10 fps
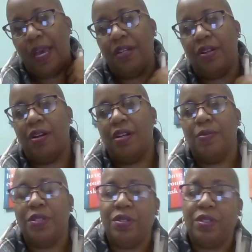edit our
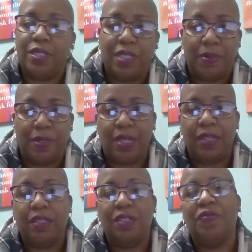original exhibit?
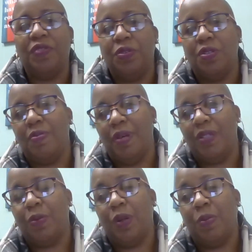Slightly confused on the
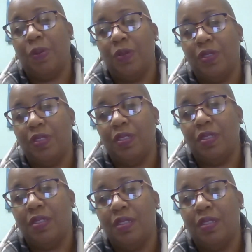best way to approach this.